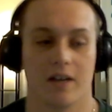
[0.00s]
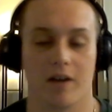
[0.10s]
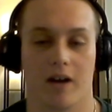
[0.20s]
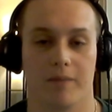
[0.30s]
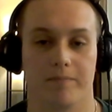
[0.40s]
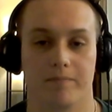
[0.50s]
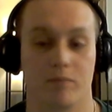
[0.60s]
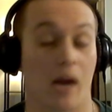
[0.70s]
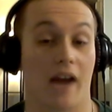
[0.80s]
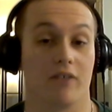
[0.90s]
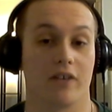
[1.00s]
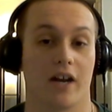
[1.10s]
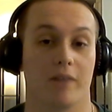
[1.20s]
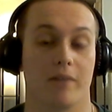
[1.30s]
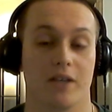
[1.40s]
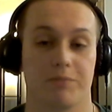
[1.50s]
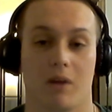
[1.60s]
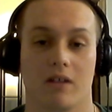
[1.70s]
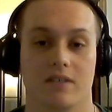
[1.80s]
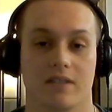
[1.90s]
But I don't care.
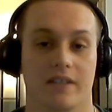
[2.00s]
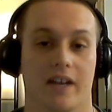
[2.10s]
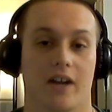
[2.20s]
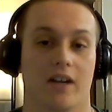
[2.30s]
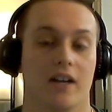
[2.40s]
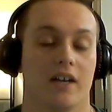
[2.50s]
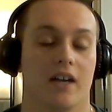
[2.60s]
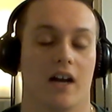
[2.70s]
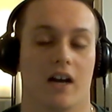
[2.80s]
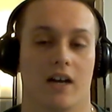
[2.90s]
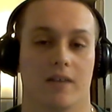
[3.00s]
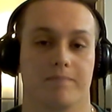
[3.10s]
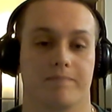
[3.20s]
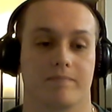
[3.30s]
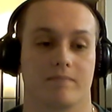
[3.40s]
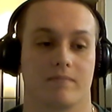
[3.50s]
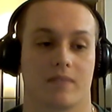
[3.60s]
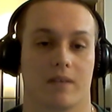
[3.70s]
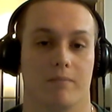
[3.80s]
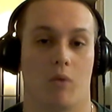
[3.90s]
Baseball is in the air. Um,
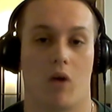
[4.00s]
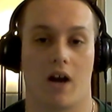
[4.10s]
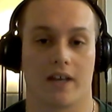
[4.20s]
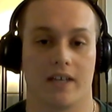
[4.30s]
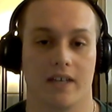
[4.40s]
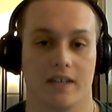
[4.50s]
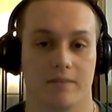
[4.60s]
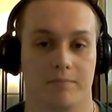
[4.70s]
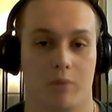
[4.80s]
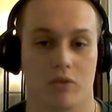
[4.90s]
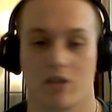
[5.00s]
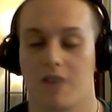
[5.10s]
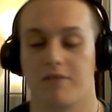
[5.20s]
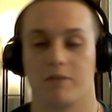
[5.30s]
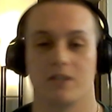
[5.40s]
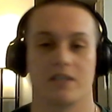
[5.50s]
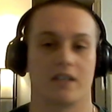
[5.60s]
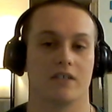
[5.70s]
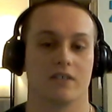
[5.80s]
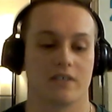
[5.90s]
Milwaukee pulls off a
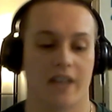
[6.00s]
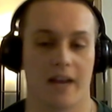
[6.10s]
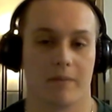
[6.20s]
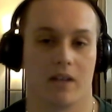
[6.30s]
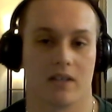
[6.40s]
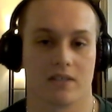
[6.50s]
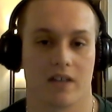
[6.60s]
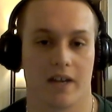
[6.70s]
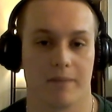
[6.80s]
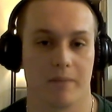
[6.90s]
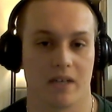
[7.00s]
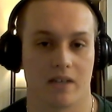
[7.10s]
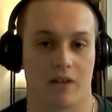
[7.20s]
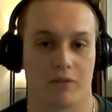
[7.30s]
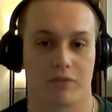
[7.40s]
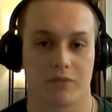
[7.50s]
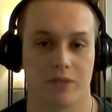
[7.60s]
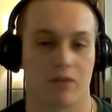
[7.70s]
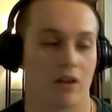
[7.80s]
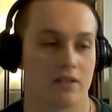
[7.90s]
ridiculous game last night, being down 3
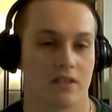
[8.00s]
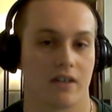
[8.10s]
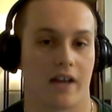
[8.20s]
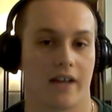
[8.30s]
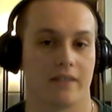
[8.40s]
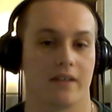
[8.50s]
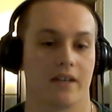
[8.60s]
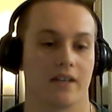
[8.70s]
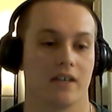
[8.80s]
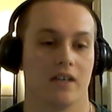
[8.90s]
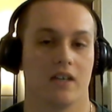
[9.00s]
runs in the ninth inning.